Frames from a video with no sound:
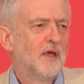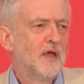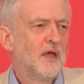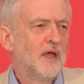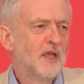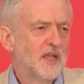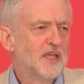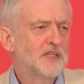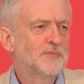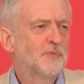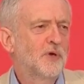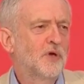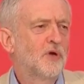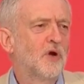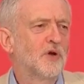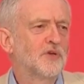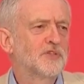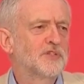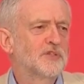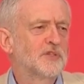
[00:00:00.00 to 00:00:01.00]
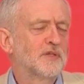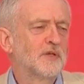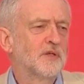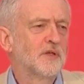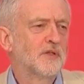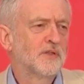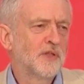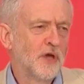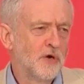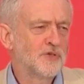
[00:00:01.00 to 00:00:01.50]
It is because
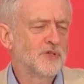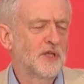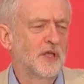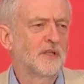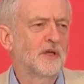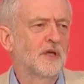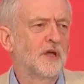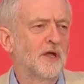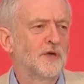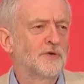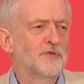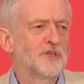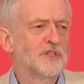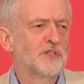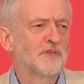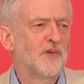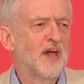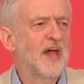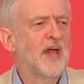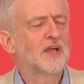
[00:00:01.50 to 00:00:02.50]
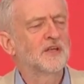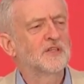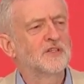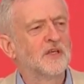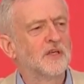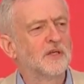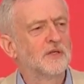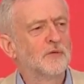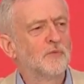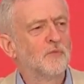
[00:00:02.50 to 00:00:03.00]
those other countries have
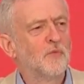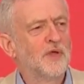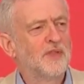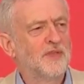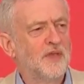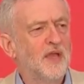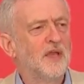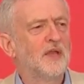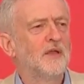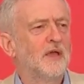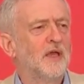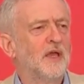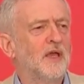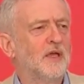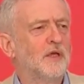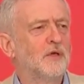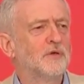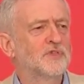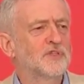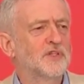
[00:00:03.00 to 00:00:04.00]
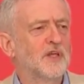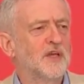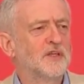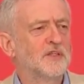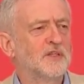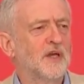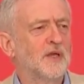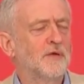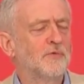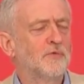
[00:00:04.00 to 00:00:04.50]
acted within EU state aid